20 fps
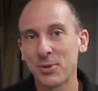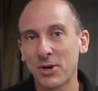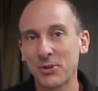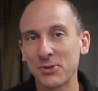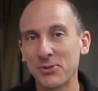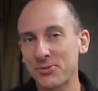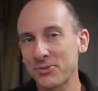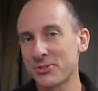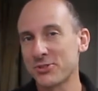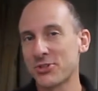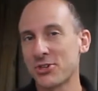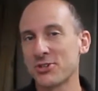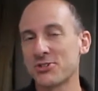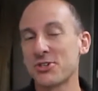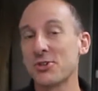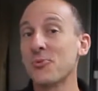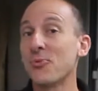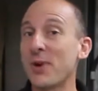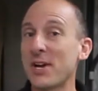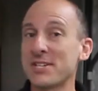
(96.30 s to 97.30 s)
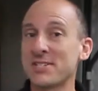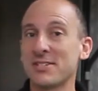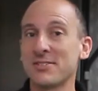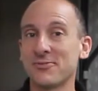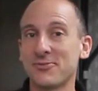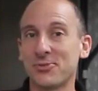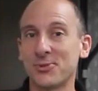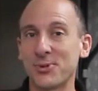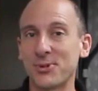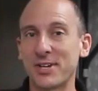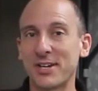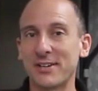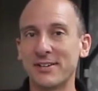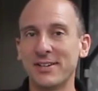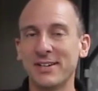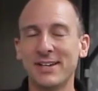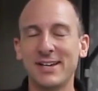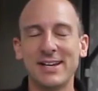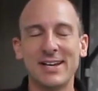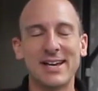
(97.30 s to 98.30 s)
Paul Lutheran Church in Weston, Florida.
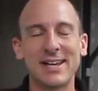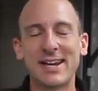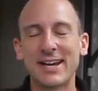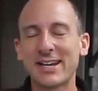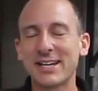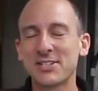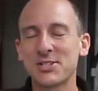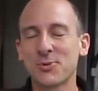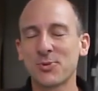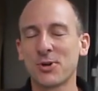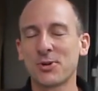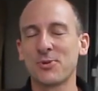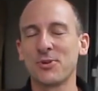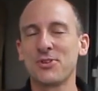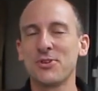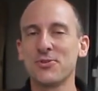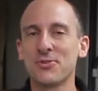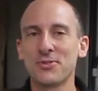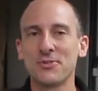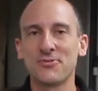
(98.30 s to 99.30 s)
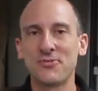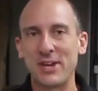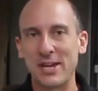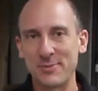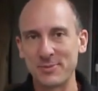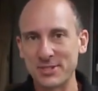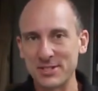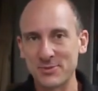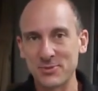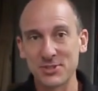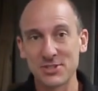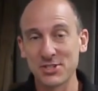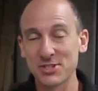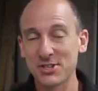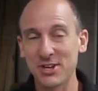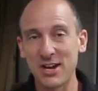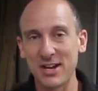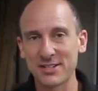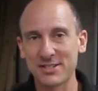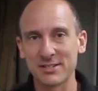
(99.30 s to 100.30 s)
And I get to work with youth and families, which is
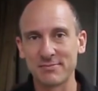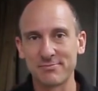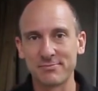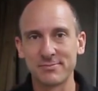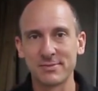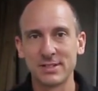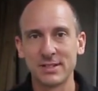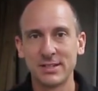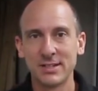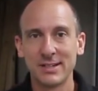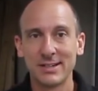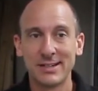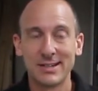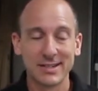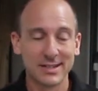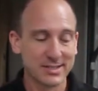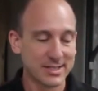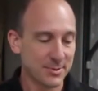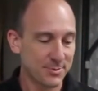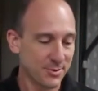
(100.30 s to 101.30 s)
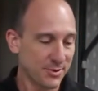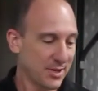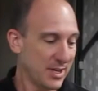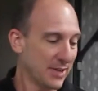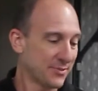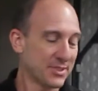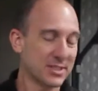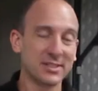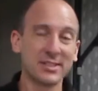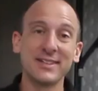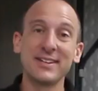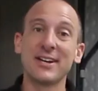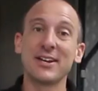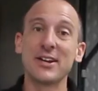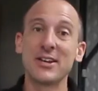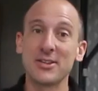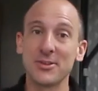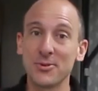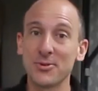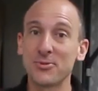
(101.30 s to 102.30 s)
awesome, except when you have to clean out
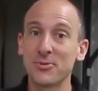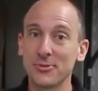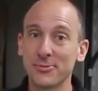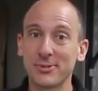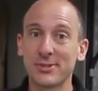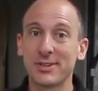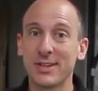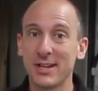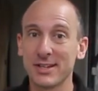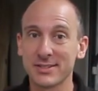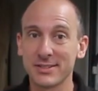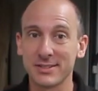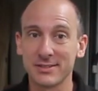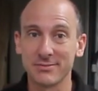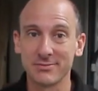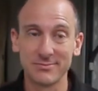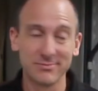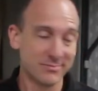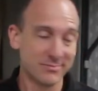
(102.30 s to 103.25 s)
a youth room closet.